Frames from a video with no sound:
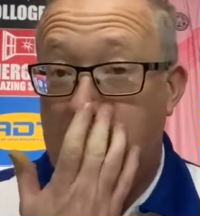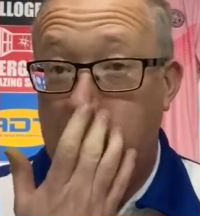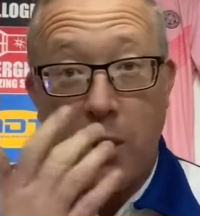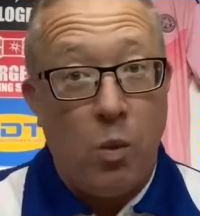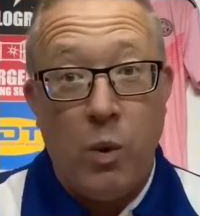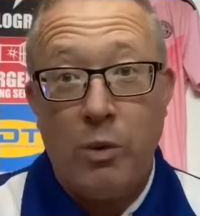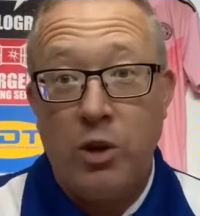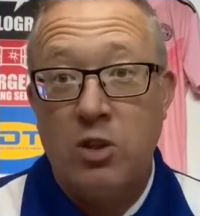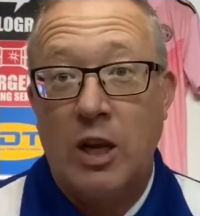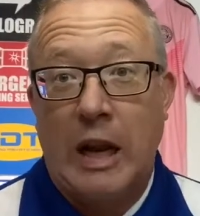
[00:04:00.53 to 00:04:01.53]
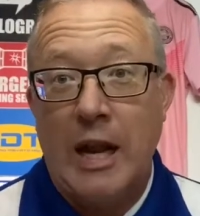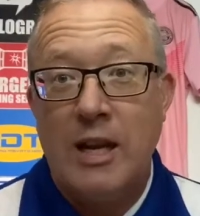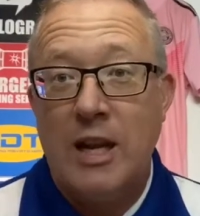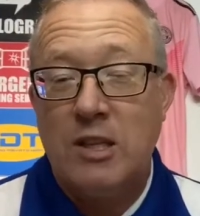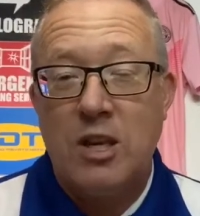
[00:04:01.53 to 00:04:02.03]
Well done to Glenn
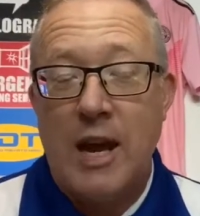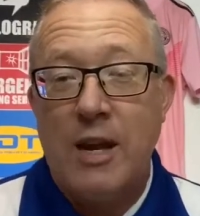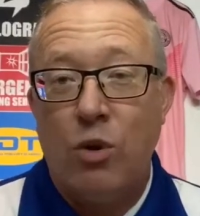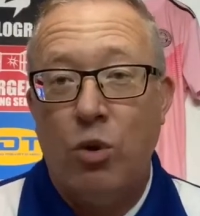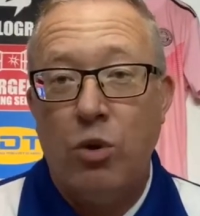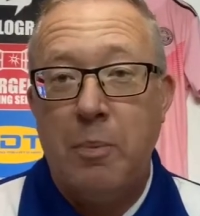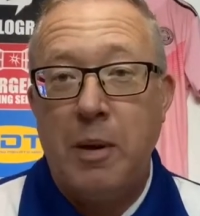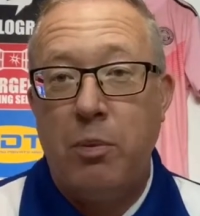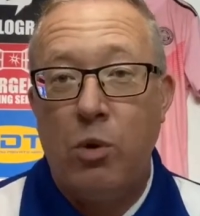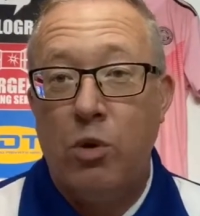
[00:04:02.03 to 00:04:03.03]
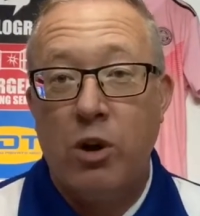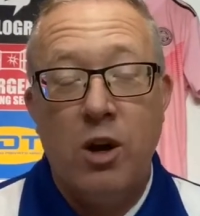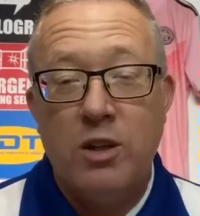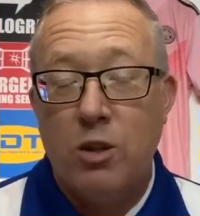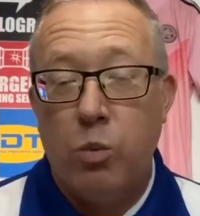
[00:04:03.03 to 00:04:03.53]
Leicester and all the people who
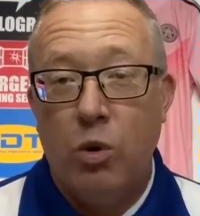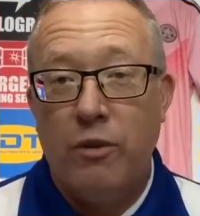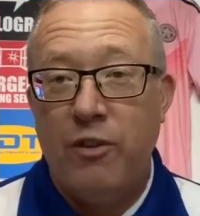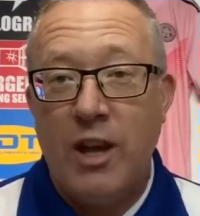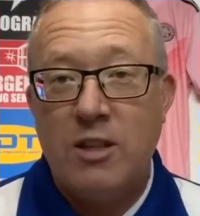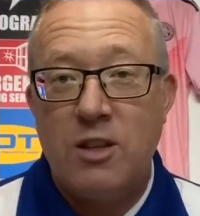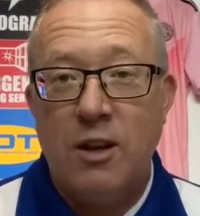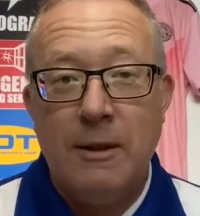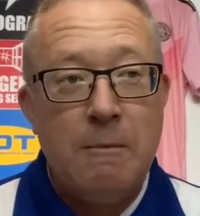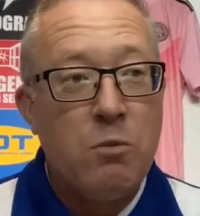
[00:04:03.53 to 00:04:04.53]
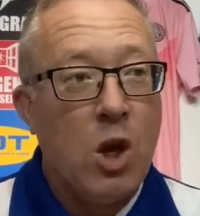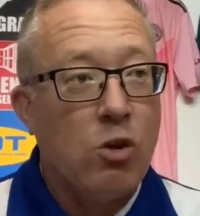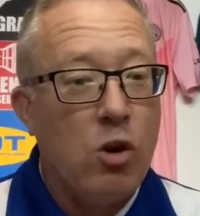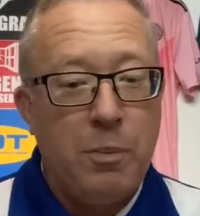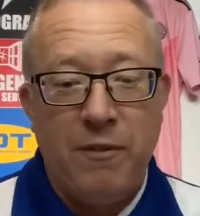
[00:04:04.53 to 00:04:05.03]
organised the Walk for Leicester
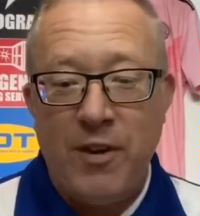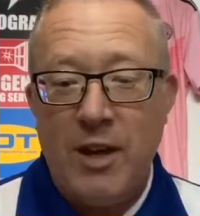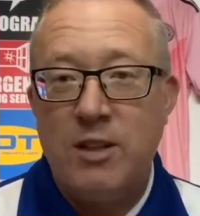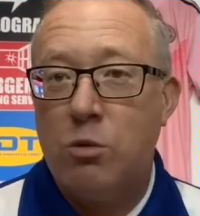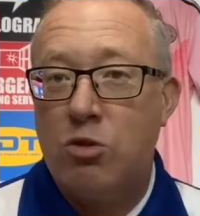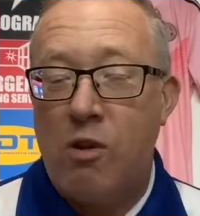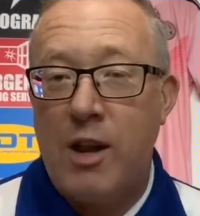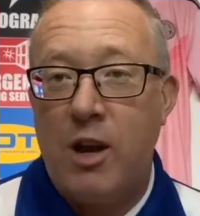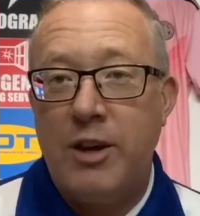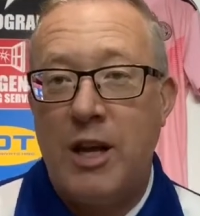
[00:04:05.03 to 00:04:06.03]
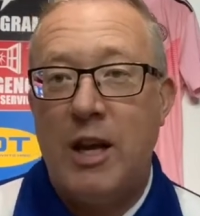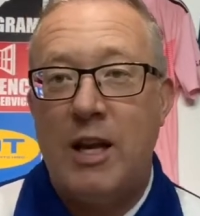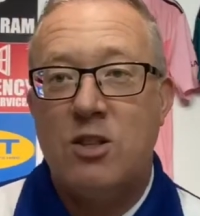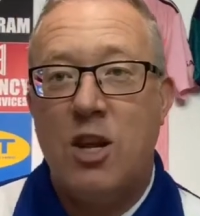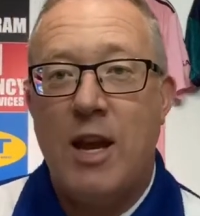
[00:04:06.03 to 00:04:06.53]
group of fans. It was a great idea
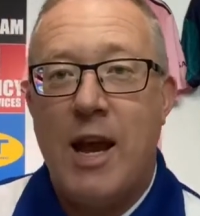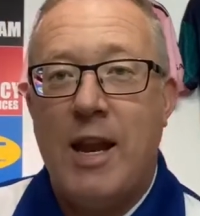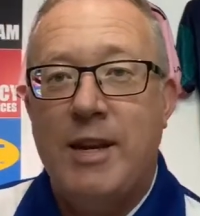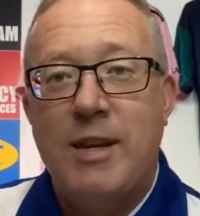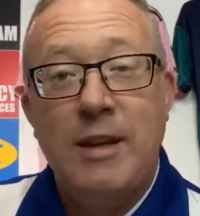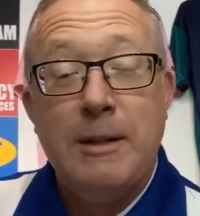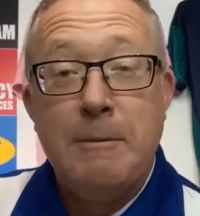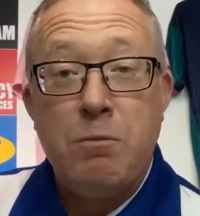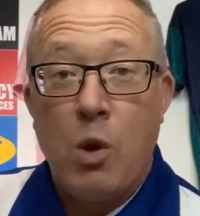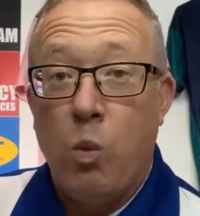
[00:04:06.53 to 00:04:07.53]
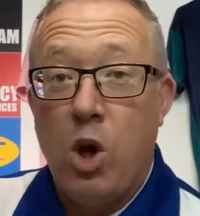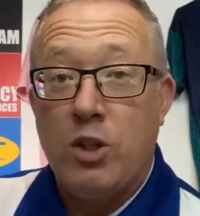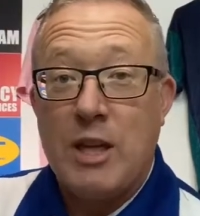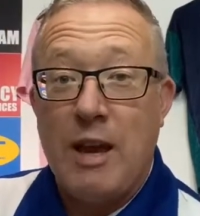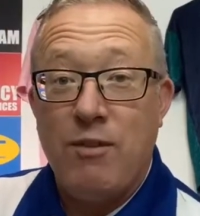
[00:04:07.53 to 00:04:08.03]
last year and
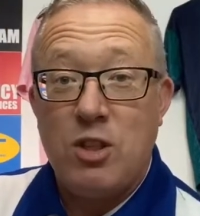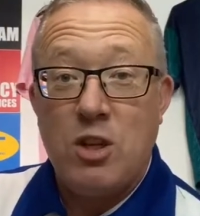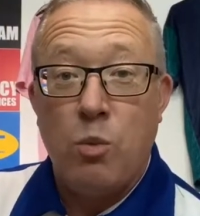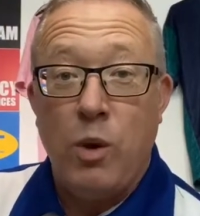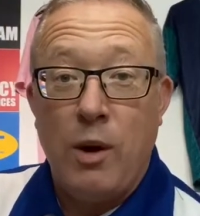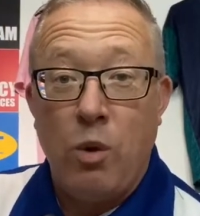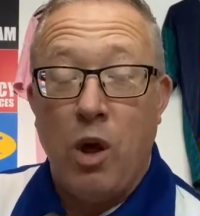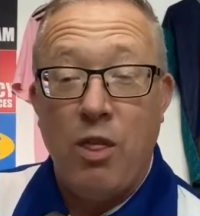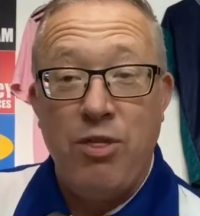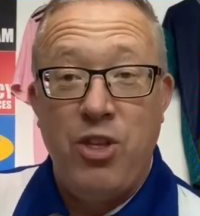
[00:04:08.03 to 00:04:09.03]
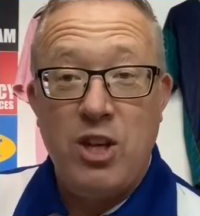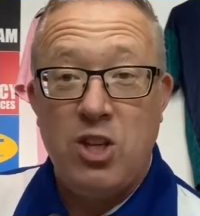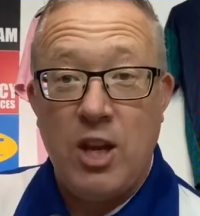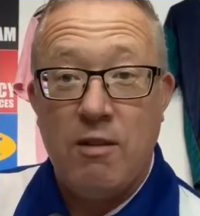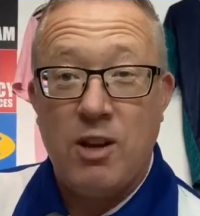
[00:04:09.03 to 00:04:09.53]
worked ever so well this
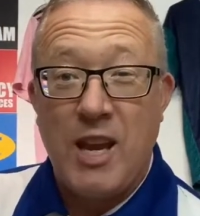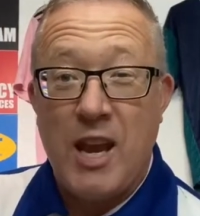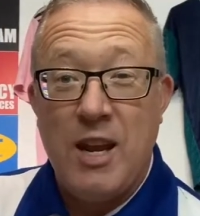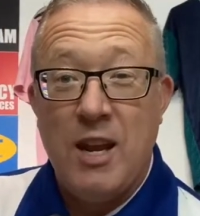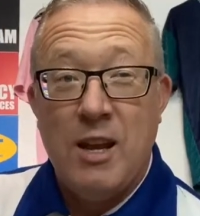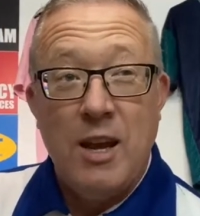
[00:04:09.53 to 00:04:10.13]
year again.